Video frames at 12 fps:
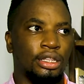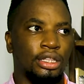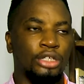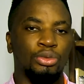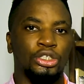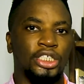
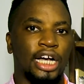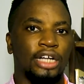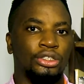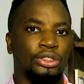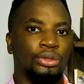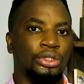these were
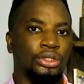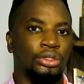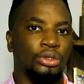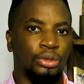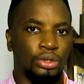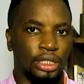child soldiers
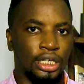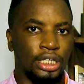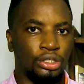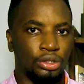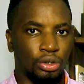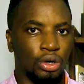whose
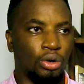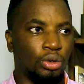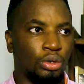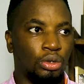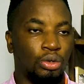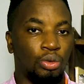initial
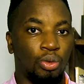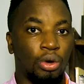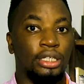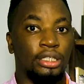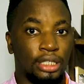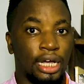goal
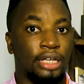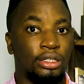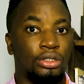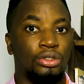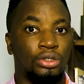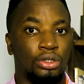was,
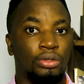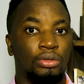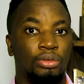yes, to